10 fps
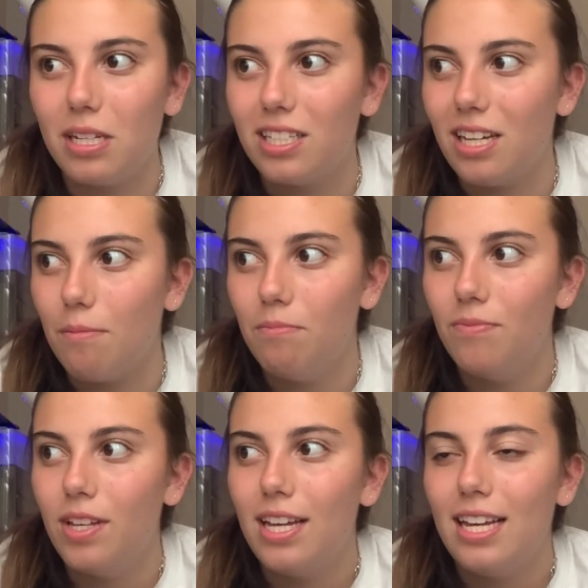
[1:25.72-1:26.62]
because I'm,
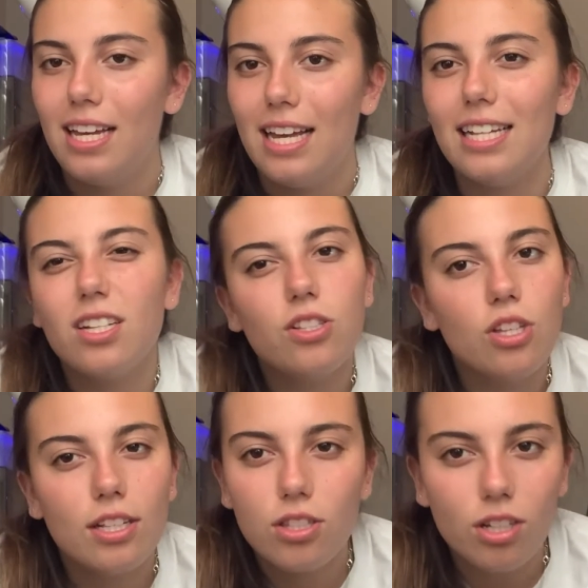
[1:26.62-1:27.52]
it's, un,
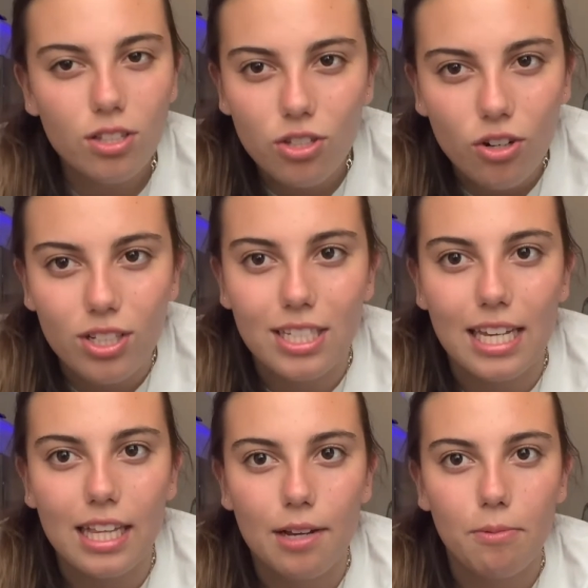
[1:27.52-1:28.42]
it's
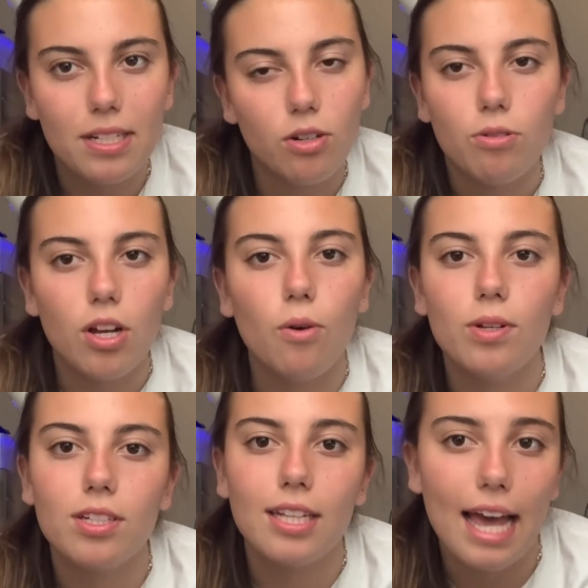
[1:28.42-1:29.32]
uncertainty. Like we don't know
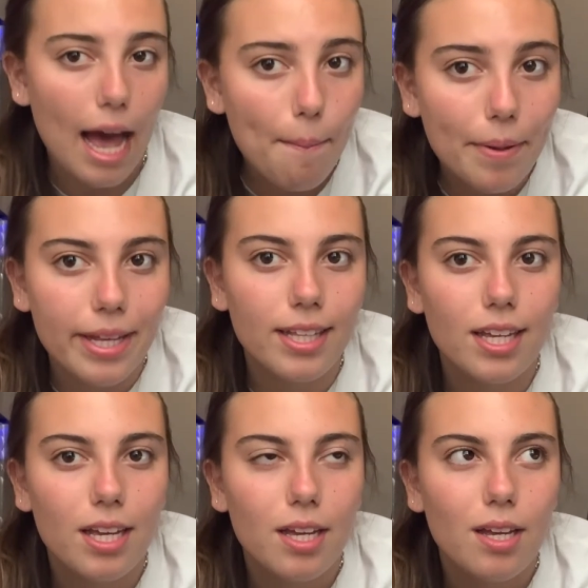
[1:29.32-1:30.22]
what's gonna happen,
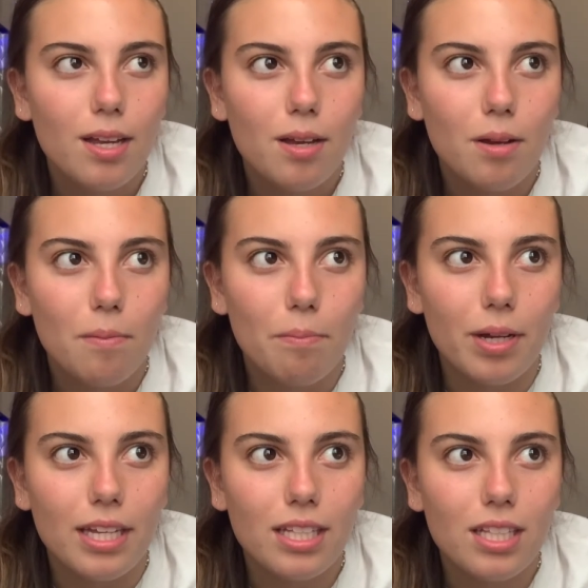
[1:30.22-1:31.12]

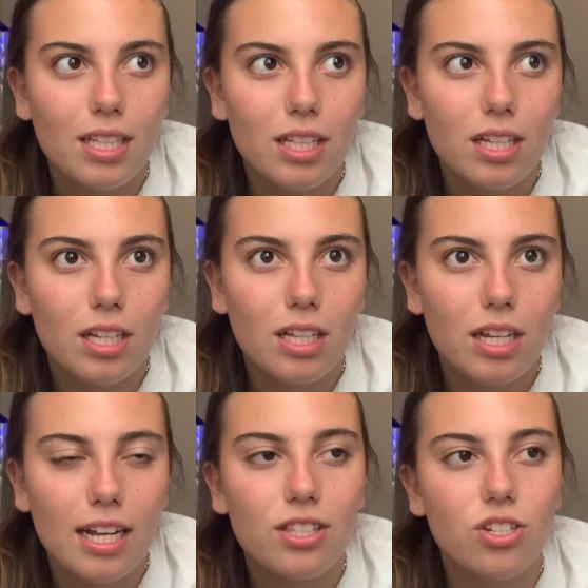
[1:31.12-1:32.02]
but
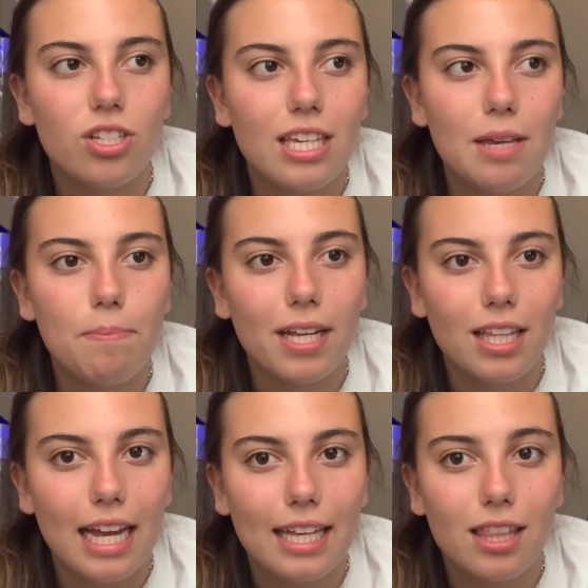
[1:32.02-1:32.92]
it's just keeping
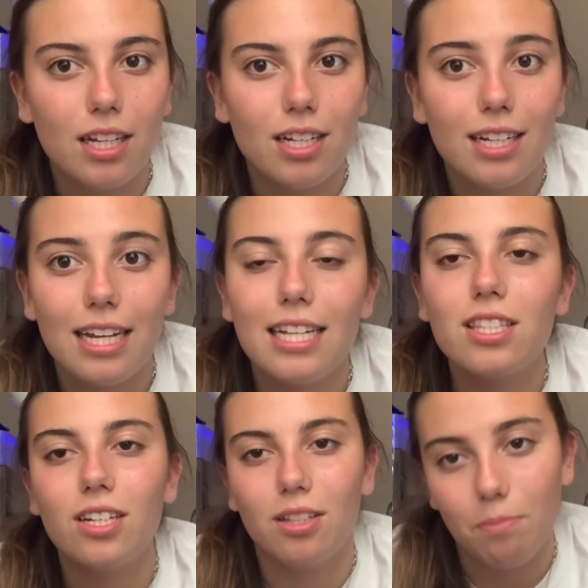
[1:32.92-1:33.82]
like the, it's
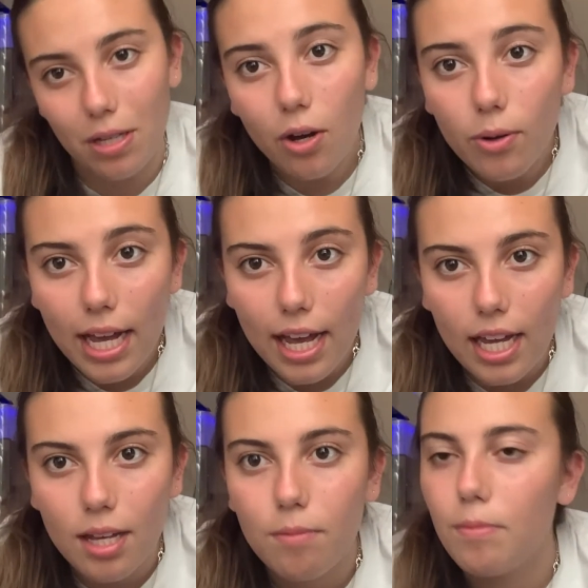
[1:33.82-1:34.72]
gonna be
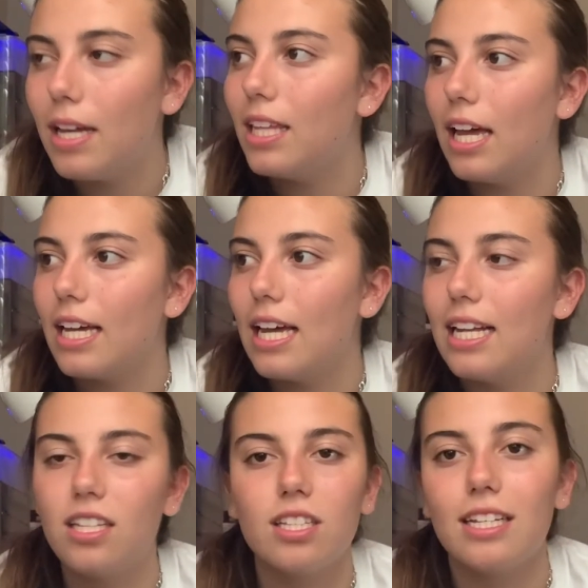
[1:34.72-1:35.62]
okay. And like,
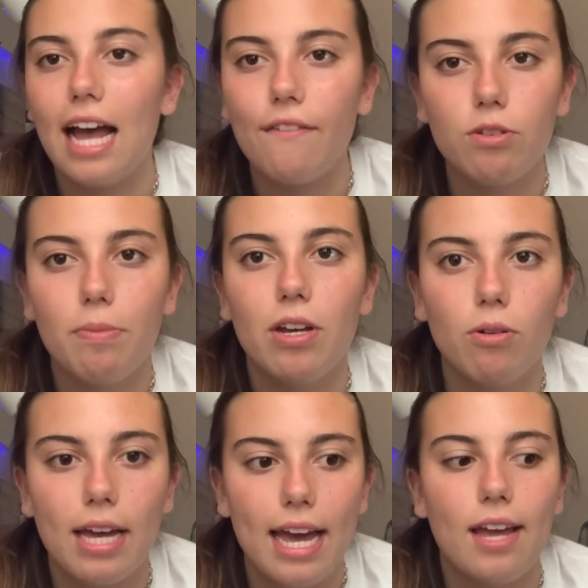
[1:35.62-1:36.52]
it doesn't have to be
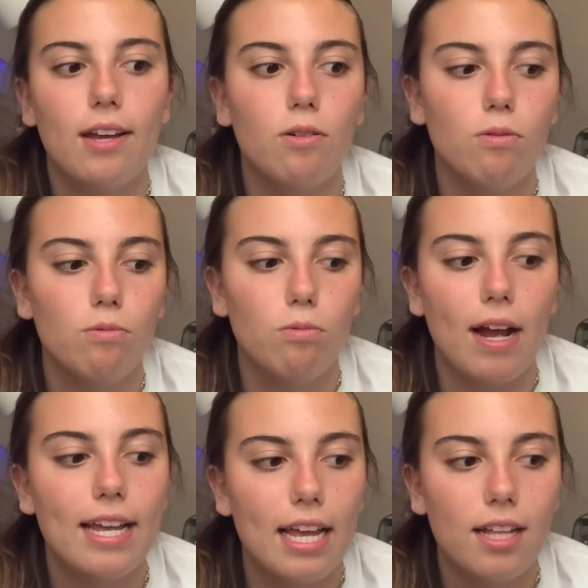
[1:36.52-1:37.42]
okay
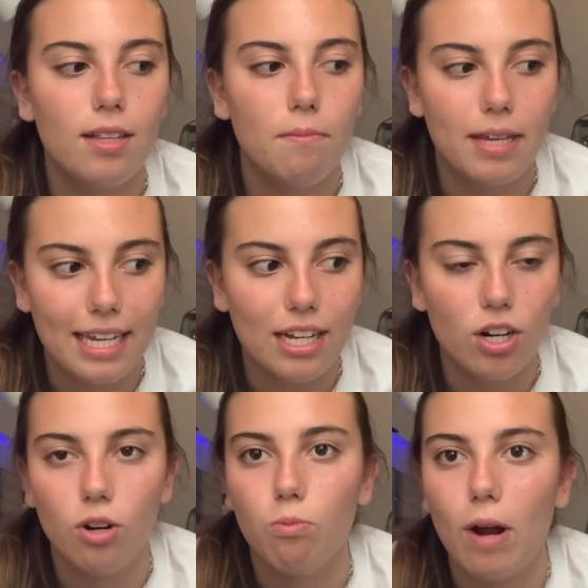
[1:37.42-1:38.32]
right
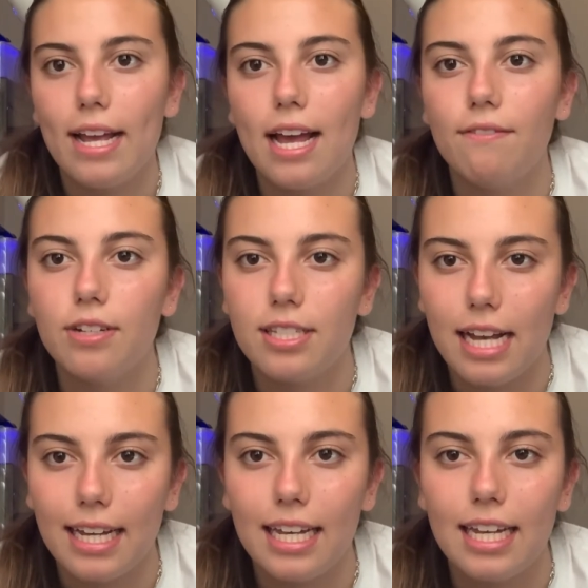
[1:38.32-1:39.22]
here, right every
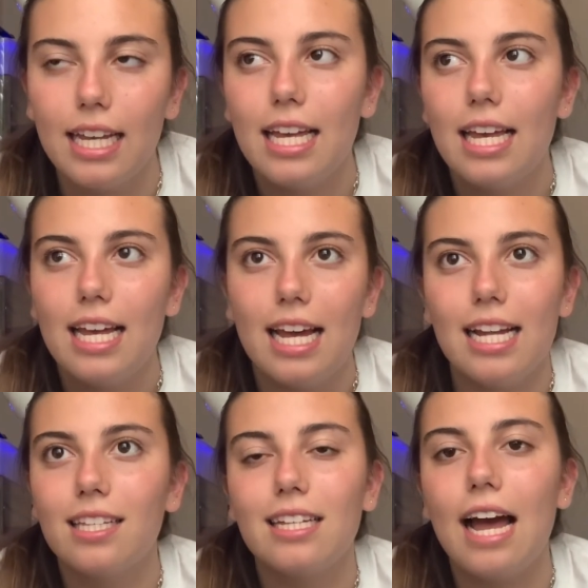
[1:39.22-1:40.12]
second.
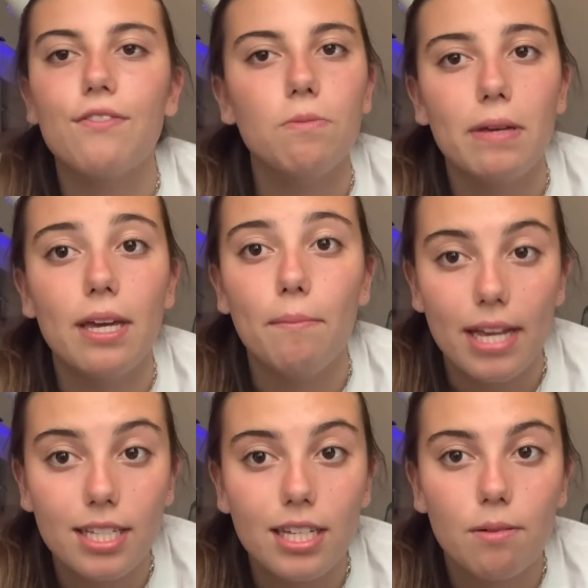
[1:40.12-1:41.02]
It doesn't have to be
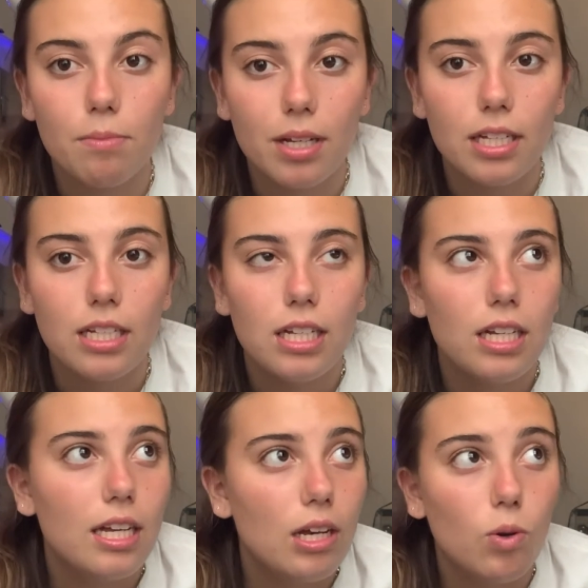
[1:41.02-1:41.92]
amazing, but
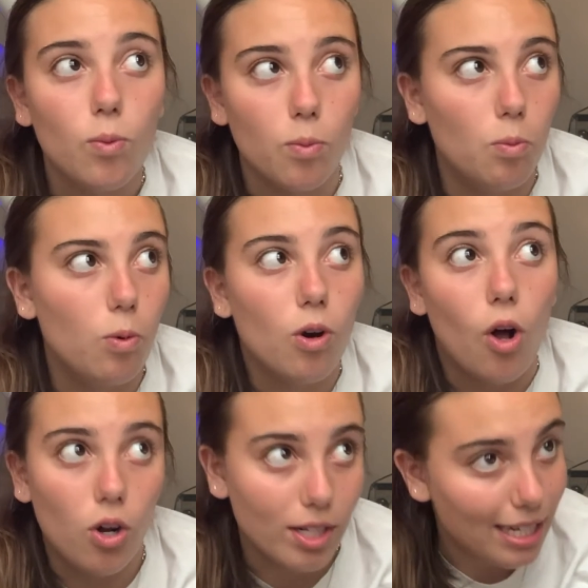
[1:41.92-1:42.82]
we're
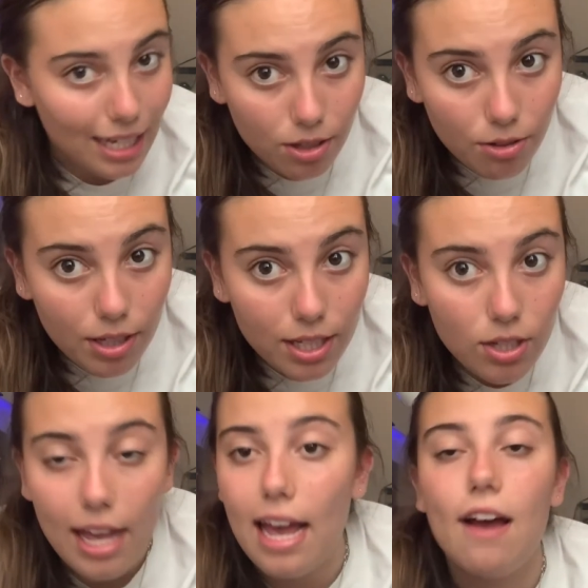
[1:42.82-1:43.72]
all gonna get through this.
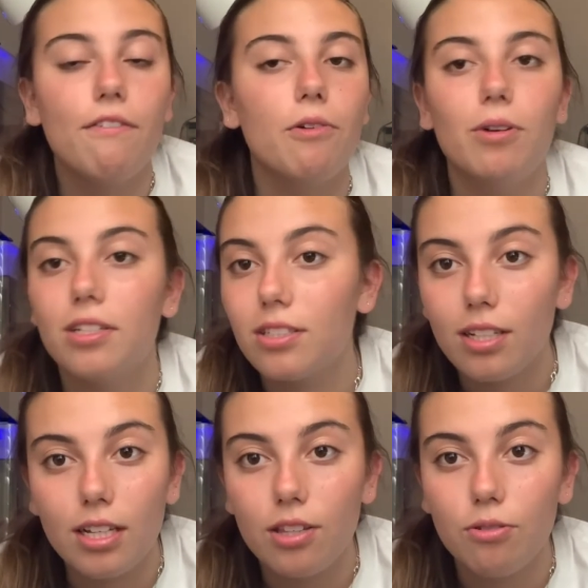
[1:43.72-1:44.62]
Everyone is
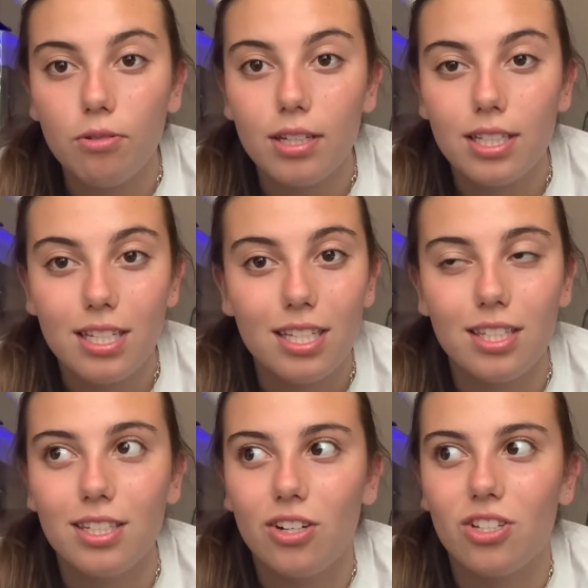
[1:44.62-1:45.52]
gonna get through this. This
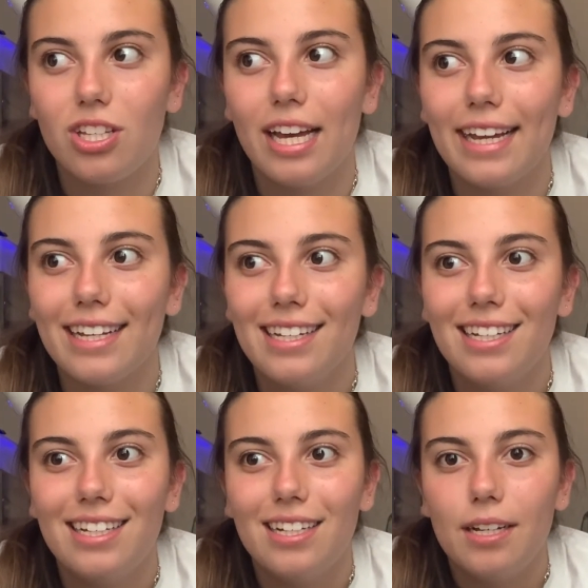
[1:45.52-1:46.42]
isn't just like
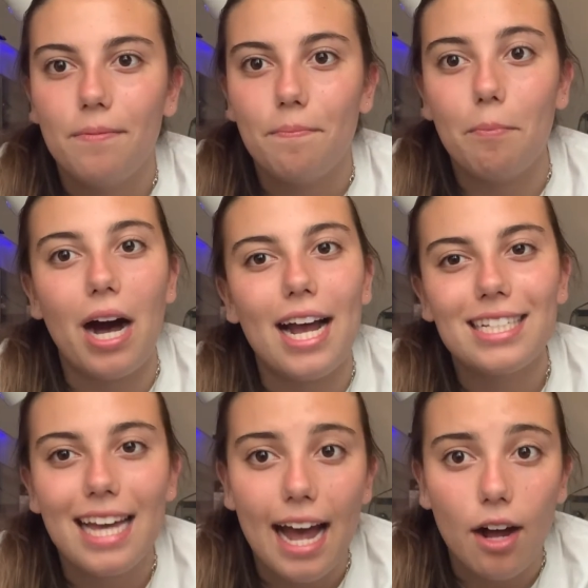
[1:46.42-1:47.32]
my
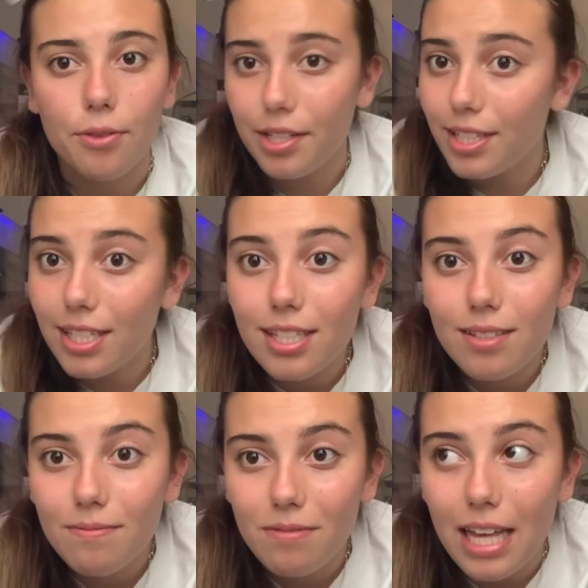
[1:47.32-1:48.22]
town. This is
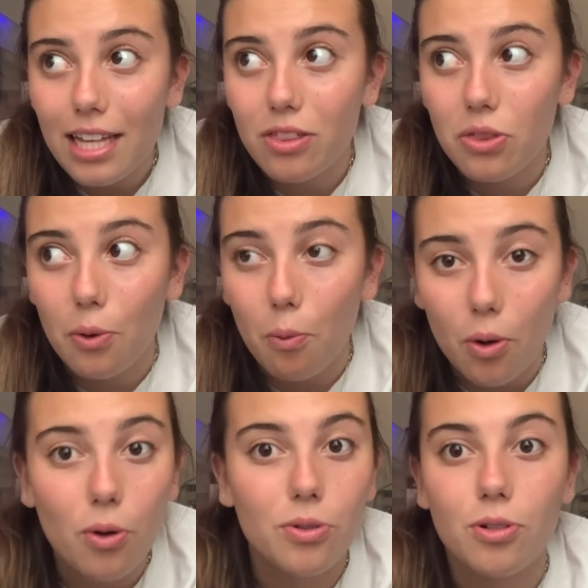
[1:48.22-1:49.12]
like the
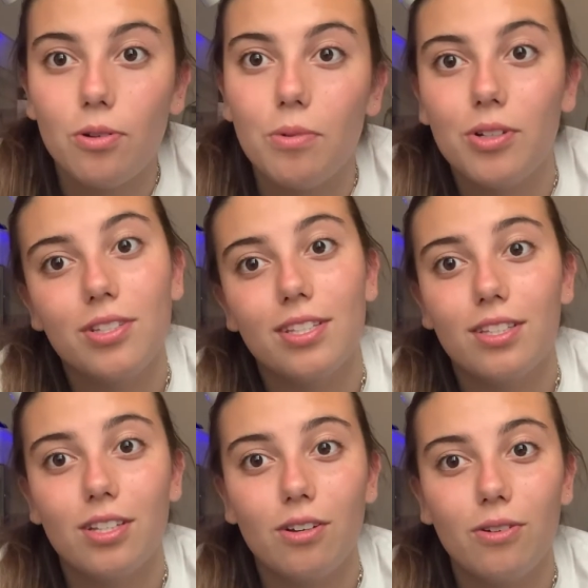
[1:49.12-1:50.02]
world
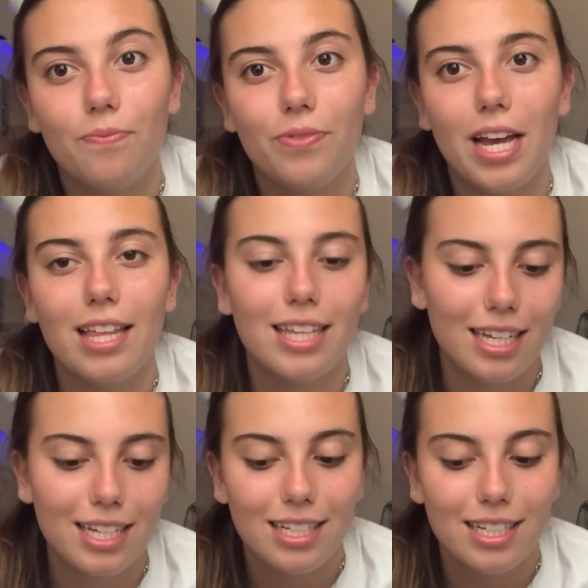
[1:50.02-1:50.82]
almost. So I think